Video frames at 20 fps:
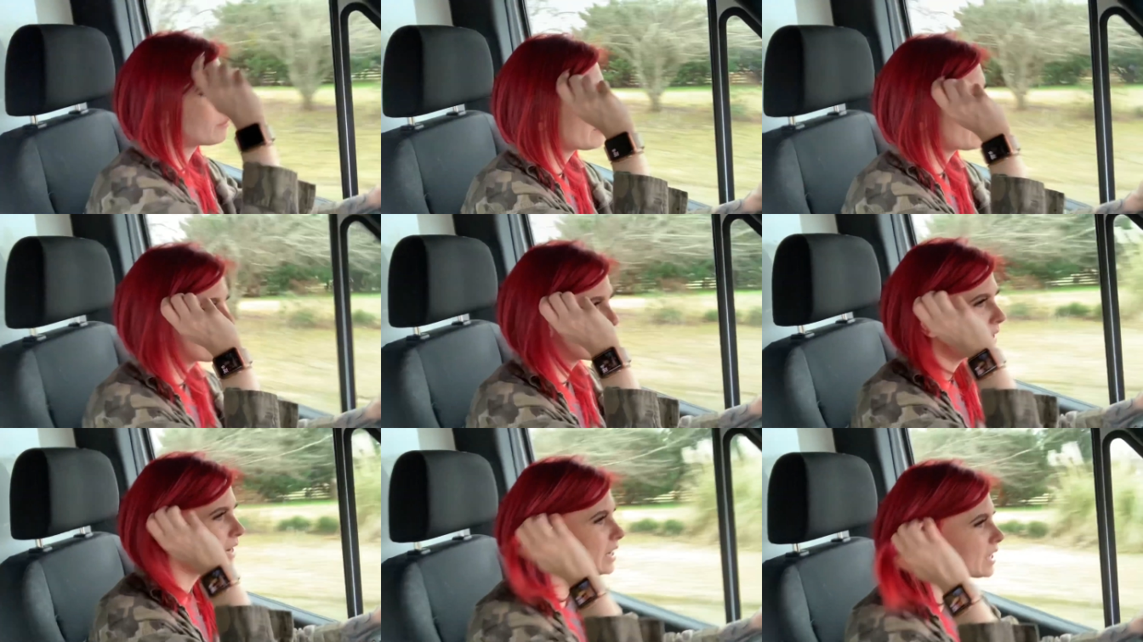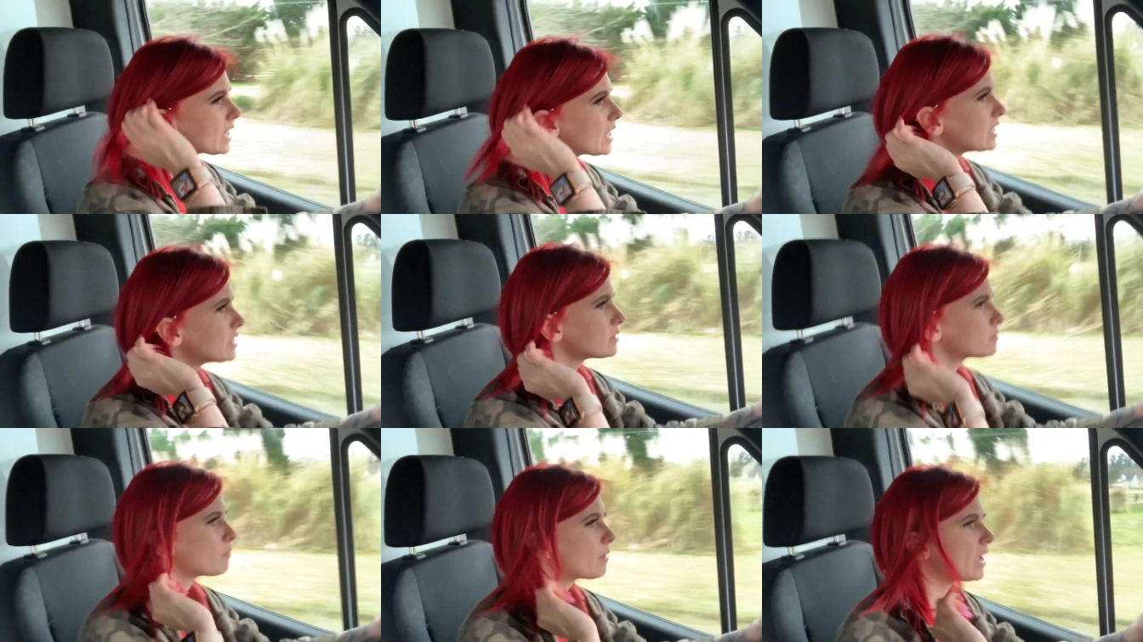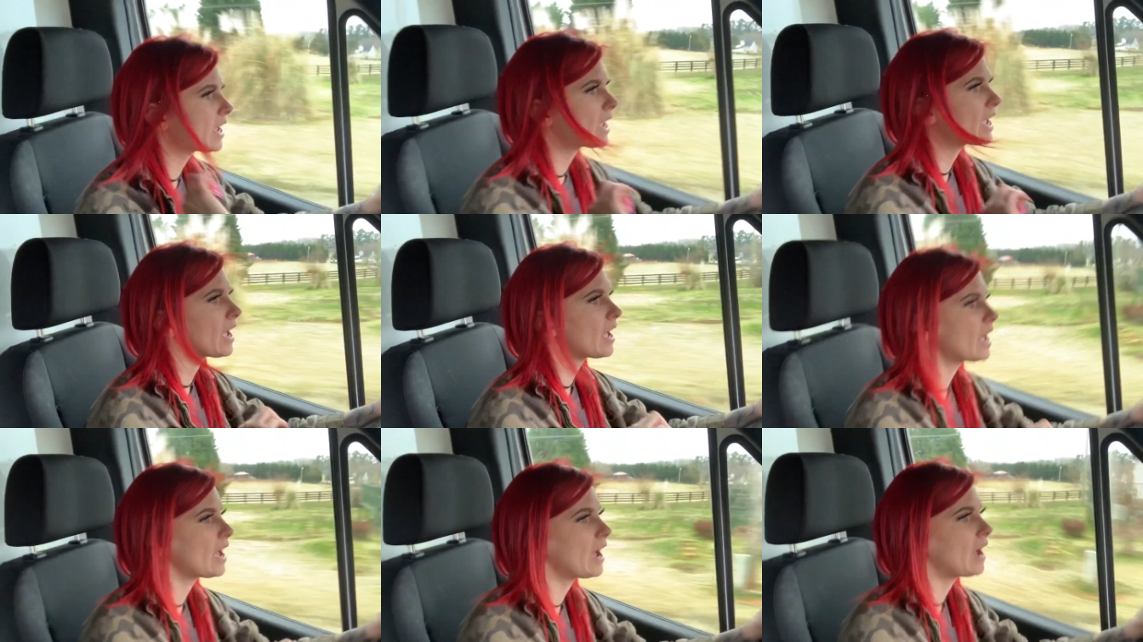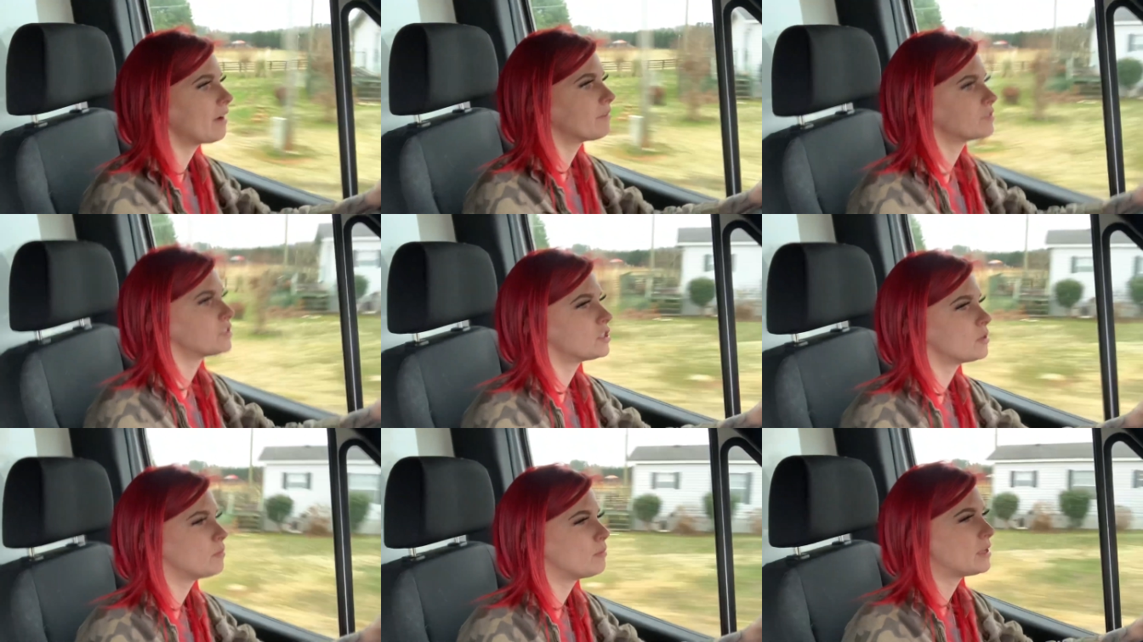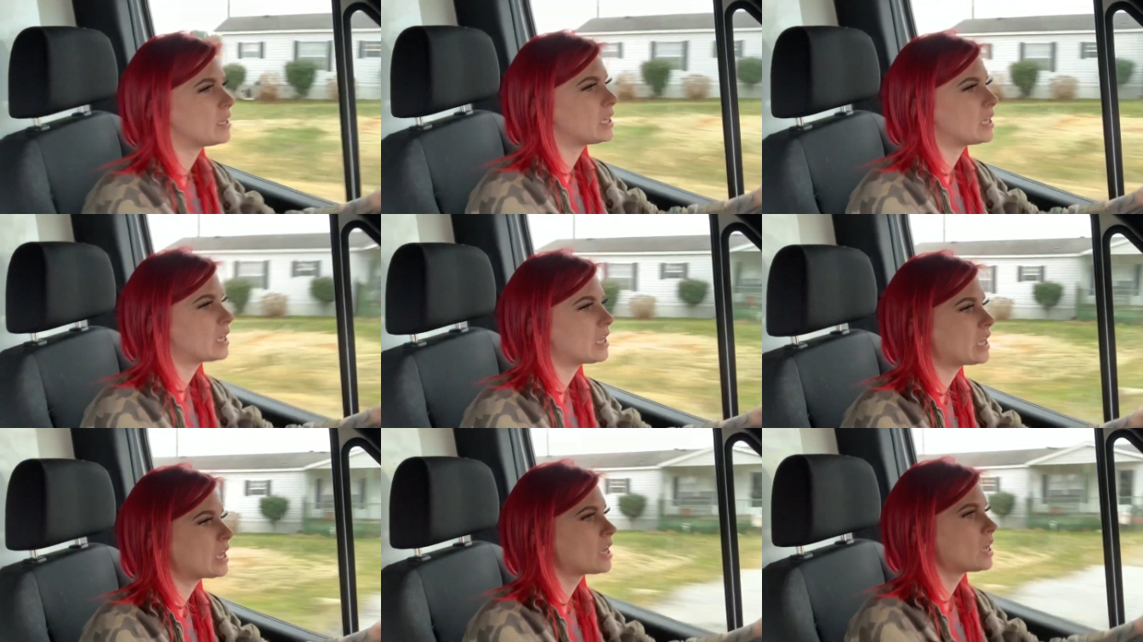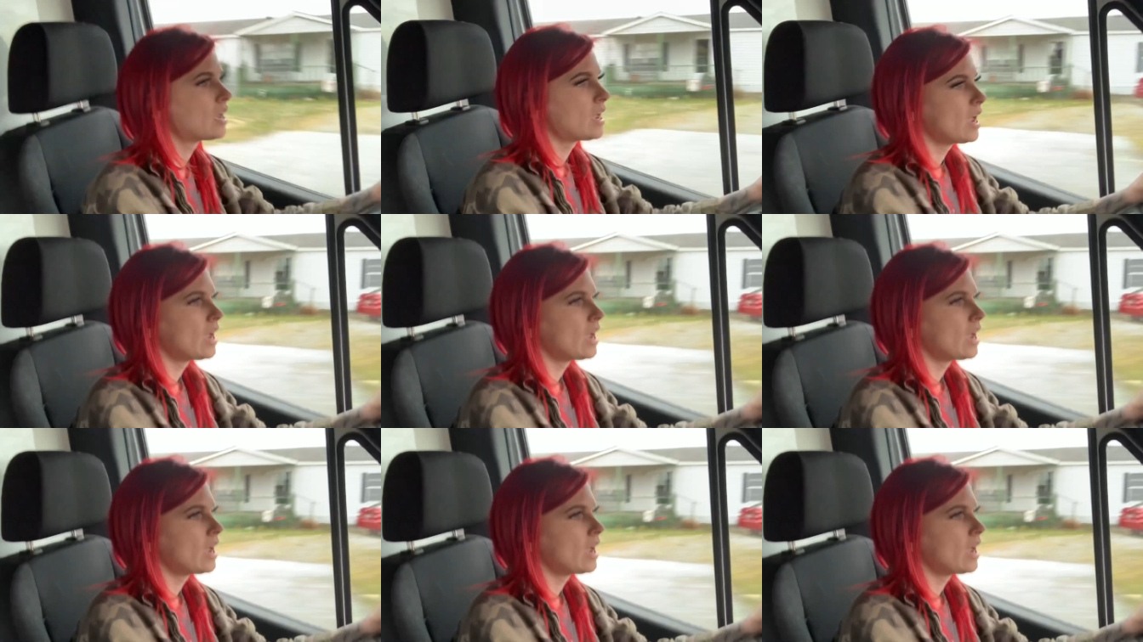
the mannequins may have to be